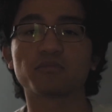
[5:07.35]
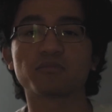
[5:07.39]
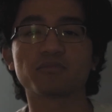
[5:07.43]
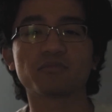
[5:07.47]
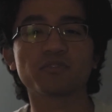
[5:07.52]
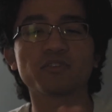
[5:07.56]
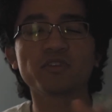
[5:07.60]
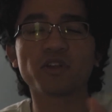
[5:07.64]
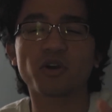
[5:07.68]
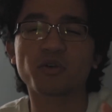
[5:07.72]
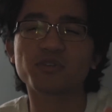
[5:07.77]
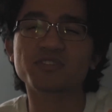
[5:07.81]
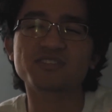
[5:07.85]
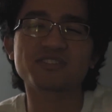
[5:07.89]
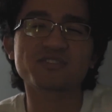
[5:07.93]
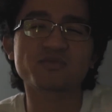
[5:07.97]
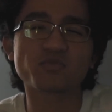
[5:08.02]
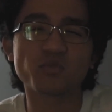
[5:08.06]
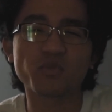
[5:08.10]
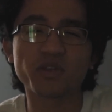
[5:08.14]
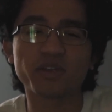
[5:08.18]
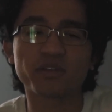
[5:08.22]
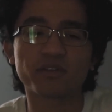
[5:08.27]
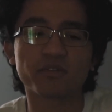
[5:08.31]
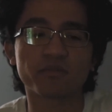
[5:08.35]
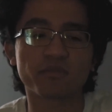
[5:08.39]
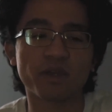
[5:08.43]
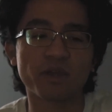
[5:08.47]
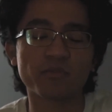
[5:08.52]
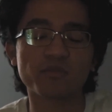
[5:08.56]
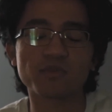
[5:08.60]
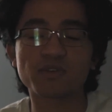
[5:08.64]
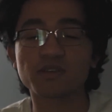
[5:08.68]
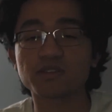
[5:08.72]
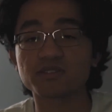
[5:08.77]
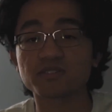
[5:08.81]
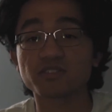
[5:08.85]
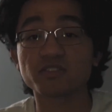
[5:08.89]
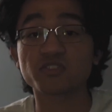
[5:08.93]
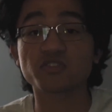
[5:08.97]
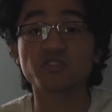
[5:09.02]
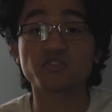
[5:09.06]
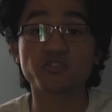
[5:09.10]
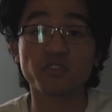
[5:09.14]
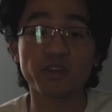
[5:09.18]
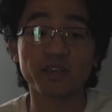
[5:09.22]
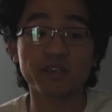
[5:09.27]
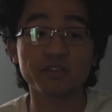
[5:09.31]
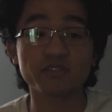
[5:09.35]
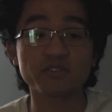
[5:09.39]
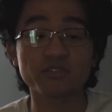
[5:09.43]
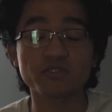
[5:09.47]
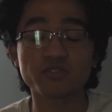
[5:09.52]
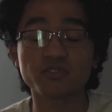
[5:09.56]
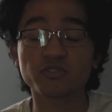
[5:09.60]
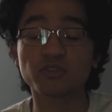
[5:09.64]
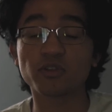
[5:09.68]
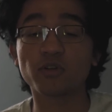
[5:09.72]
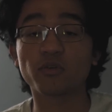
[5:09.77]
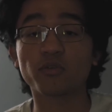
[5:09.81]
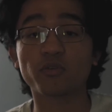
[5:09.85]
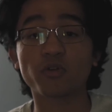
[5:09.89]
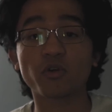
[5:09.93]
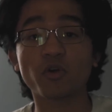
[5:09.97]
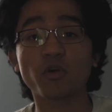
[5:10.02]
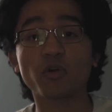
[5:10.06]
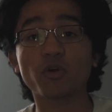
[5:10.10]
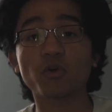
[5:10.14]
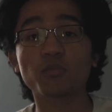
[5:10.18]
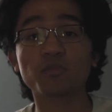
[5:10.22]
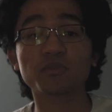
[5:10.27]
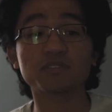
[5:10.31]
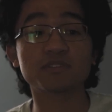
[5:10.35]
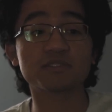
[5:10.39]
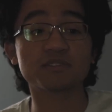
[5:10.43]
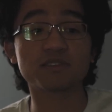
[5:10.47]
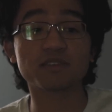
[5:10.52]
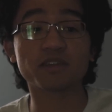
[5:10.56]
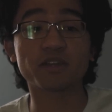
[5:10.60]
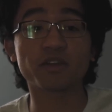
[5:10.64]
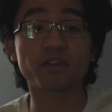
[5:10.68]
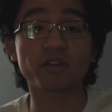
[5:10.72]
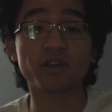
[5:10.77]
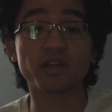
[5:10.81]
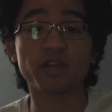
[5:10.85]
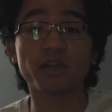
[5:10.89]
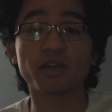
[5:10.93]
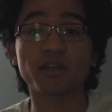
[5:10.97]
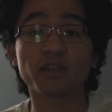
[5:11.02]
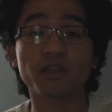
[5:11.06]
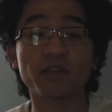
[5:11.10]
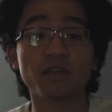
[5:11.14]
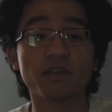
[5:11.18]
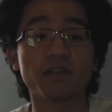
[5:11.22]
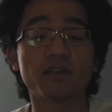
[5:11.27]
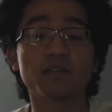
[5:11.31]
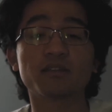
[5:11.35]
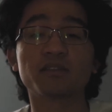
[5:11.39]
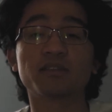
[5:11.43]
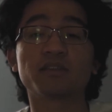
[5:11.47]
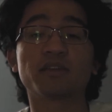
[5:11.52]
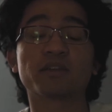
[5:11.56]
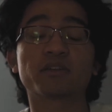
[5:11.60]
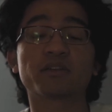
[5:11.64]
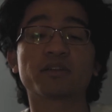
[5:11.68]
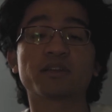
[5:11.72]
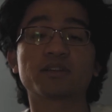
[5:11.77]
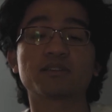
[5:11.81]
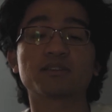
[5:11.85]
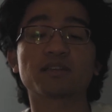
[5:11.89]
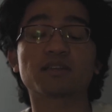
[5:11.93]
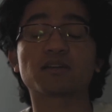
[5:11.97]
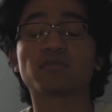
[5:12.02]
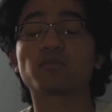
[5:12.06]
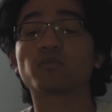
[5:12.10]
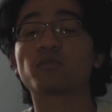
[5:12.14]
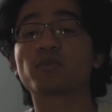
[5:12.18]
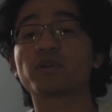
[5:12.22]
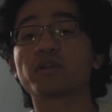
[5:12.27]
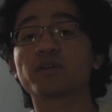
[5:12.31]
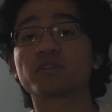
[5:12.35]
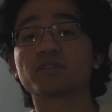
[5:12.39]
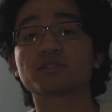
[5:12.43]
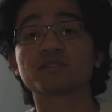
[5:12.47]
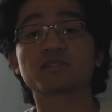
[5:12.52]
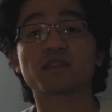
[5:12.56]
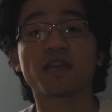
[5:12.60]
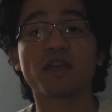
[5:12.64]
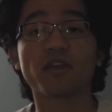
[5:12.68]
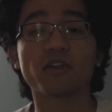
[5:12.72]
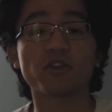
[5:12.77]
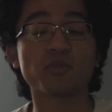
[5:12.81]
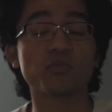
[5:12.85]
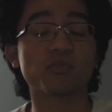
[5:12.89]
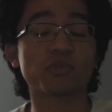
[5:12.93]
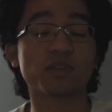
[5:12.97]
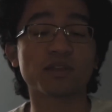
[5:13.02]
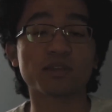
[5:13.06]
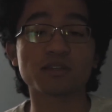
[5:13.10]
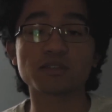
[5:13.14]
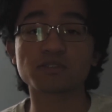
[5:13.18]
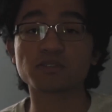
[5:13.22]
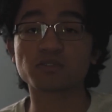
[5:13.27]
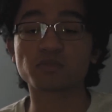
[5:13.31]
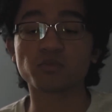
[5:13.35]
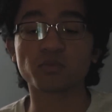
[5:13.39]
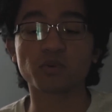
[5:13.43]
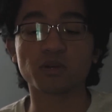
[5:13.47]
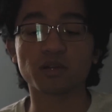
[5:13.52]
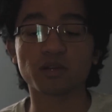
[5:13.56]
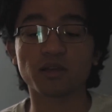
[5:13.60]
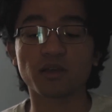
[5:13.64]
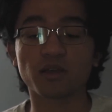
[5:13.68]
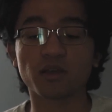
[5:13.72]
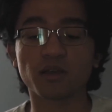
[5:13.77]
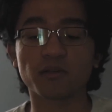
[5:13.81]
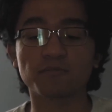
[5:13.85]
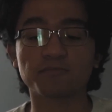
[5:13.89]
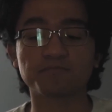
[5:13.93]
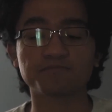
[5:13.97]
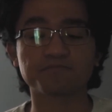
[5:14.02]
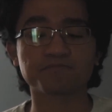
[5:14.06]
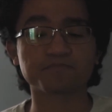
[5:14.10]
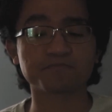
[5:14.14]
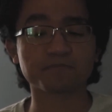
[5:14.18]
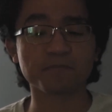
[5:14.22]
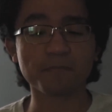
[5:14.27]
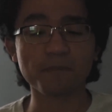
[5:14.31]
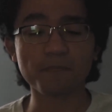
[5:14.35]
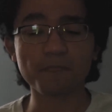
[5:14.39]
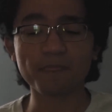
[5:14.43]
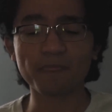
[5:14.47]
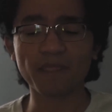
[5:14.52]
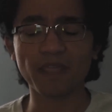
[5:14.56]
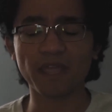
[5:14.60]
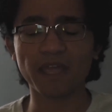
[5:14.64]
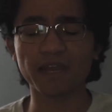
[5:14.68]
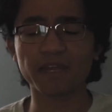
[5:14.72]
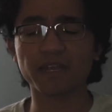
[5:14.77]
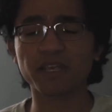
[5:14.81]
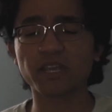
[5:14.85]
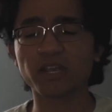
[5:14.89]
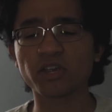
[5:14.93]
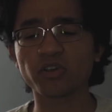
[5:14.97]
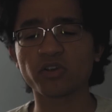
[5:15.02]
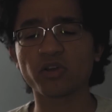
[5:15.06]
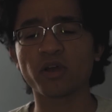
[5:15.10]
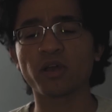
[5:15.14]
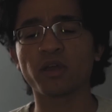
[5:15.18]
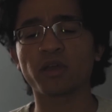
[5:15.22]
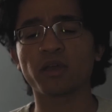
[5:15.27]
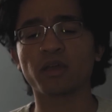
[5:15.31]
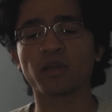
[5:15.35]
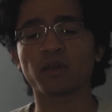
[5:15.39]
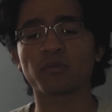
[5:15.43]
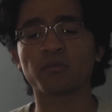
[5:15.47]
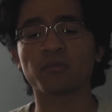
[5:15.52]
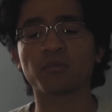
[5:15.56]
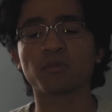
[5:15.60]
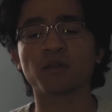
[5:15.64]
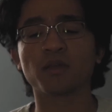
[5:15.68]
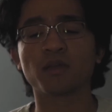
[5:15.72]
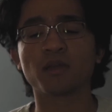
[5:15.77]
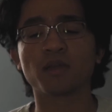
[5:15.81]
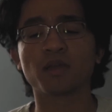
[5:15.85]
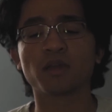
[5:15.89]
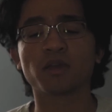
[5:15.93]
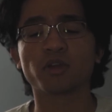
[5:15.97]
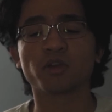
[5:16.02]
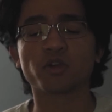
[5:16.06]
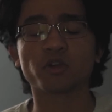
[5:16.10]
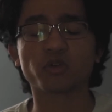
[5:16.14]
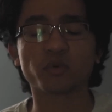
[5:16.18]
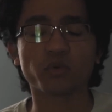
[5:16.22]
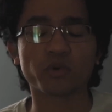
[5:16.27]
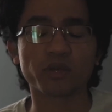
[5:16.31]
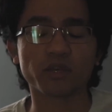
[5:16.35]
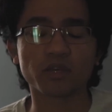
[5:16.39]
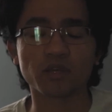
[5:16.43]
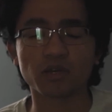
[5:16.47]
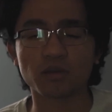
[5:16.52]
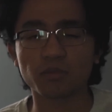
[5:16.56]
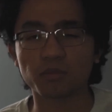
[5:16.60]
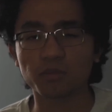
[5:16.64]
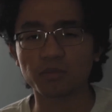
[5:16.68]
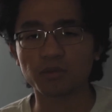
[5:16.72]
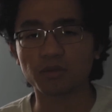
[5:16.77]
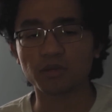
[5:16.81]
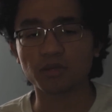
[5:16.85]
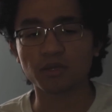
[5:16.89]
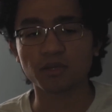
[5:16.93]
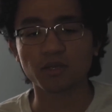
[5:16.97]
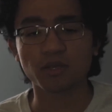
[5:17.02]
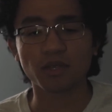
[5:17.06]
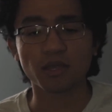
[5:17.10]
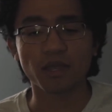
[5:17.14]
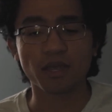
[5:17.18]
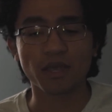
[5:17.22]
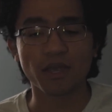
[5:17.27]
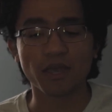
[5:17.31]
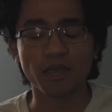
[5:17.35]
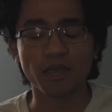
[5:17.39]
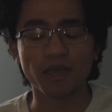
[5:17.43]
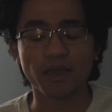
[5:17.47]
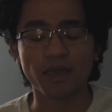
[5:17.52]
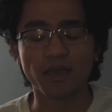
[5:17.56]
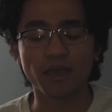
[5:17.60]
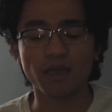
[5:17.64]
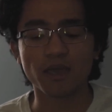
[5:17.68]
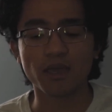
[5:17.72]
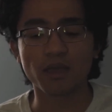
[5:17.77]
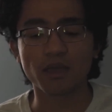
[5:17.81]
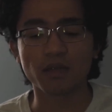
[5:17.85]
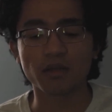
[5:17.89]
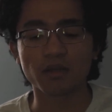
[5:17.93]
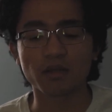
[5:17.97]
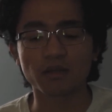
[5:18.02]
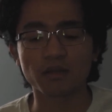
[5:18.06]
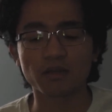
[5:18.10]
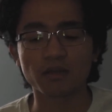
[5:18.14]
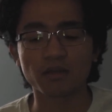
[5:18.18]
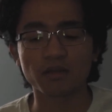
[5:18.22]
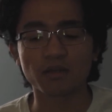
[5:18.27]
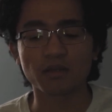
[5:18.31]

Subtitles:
it's just weird, right? Because they're strangers, you don't know them, it's the internet. The internet's like a weird, scary place or whatnot. And here I am, growing up, and